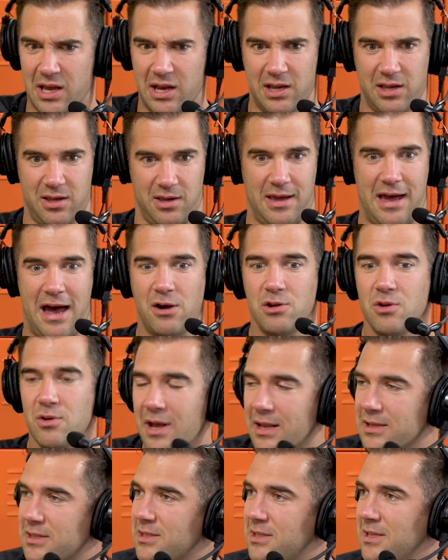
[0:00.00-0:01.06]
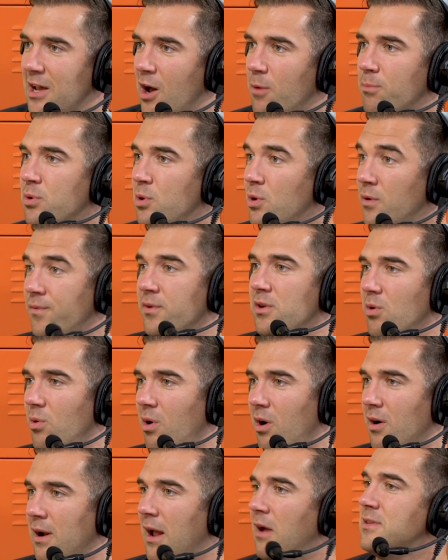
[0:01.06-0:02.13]
like, how do you not see how beautiful you
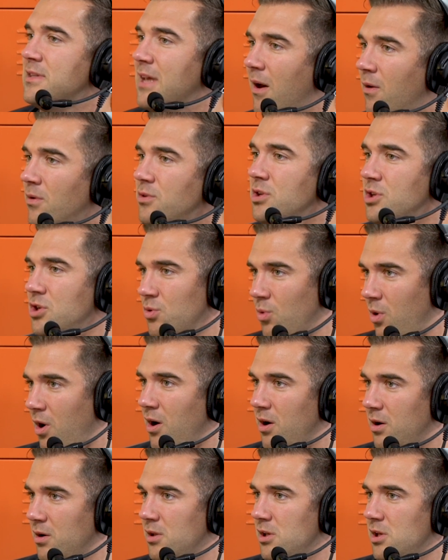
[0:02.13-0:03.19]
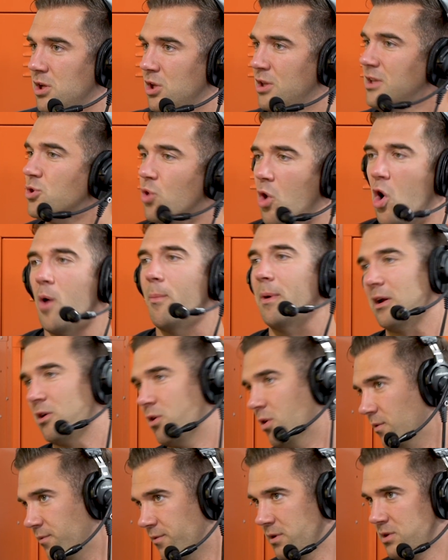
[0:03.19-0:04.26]
are, how talented you are? These are all my
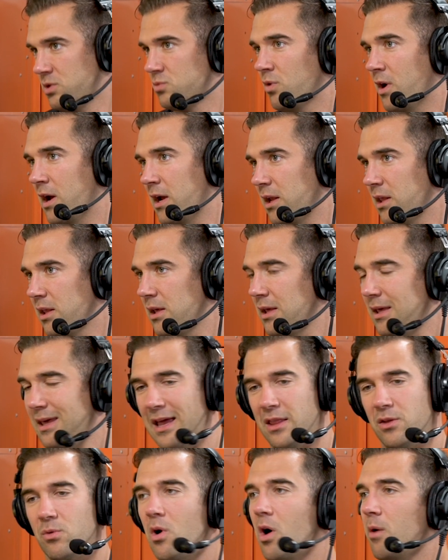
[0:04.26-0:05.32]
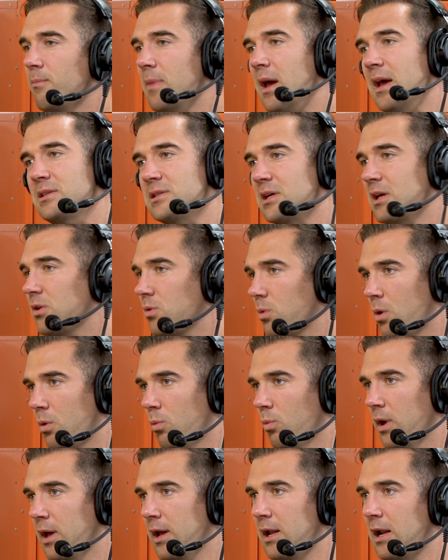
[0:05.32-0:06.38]
girlfriends, right? And they're all amazing in their
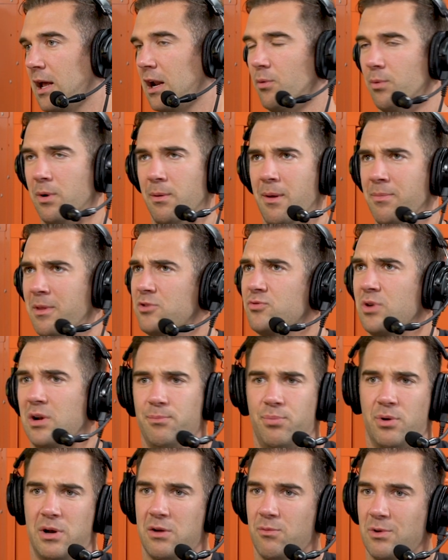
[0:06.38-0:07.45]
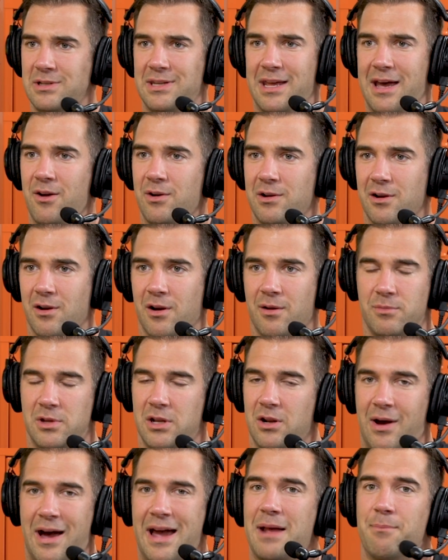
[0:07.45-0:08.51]
own way. And I don't want to, I'm not trying to put anyone down here. I'm,
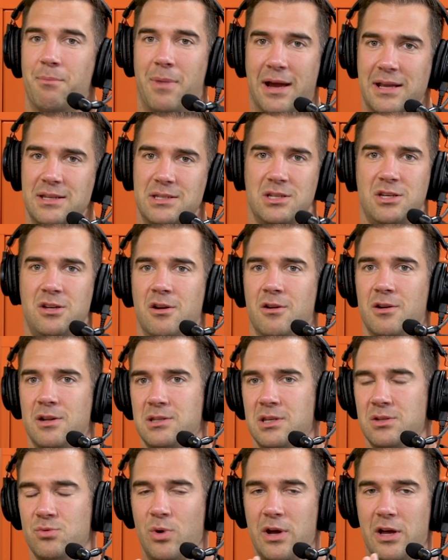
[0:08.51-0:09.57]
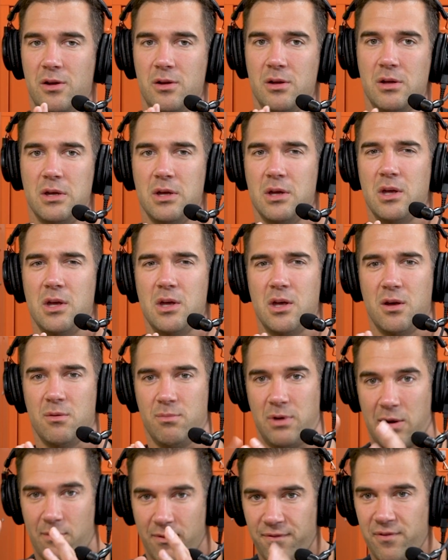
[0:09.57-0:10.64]
you know, I had my insecurities as well.
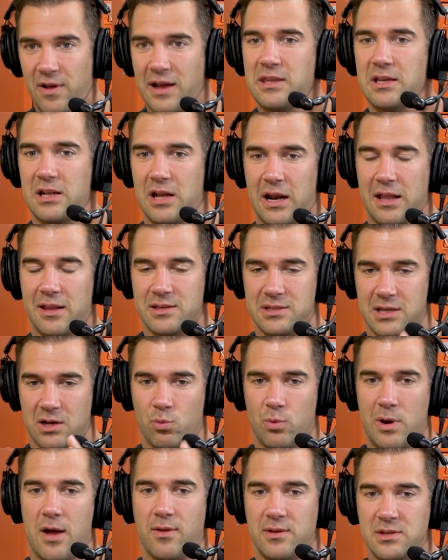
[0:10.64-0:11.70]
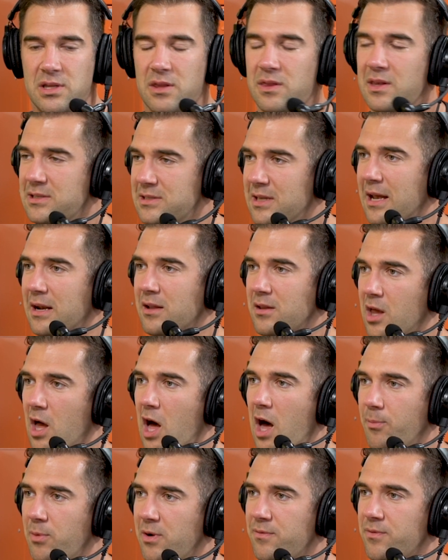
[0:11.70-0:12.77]
But I reflected on it. I was like, wow, these are the things they had in
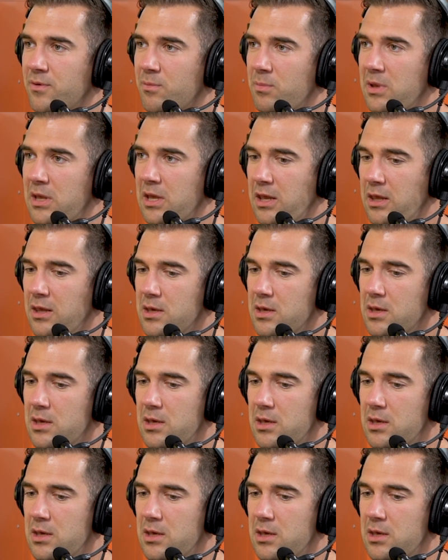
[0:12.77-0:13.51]
common for me